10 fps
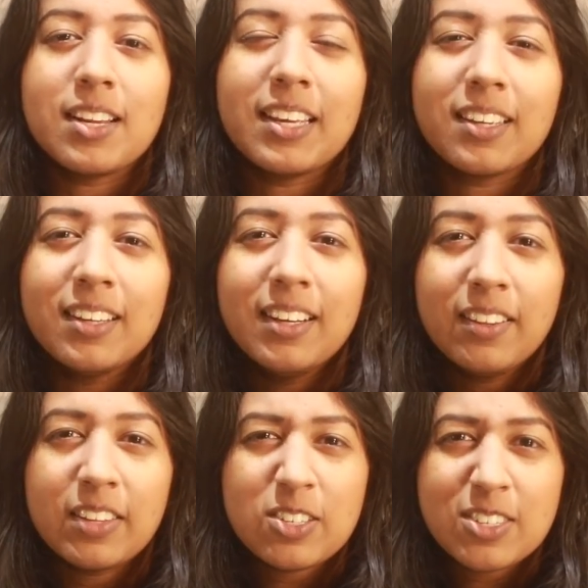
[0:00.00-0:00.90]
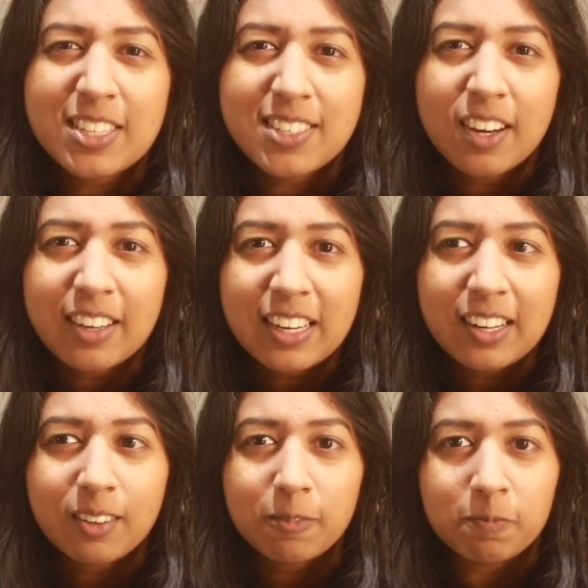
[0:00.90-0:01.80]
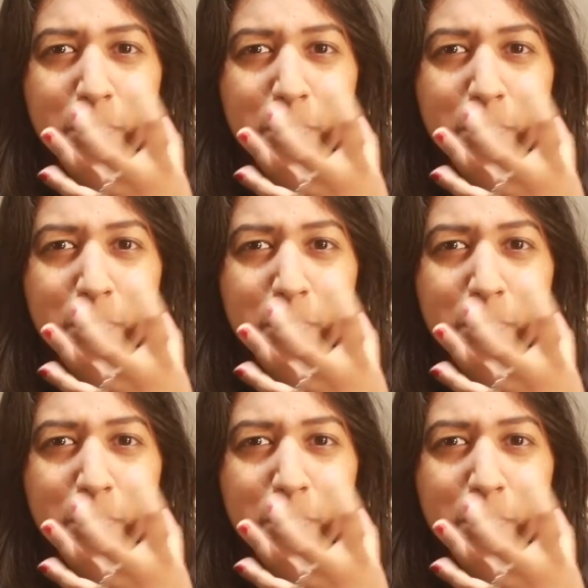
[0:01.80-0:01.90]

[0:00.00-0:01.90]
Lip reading: Like, they're just these tiny little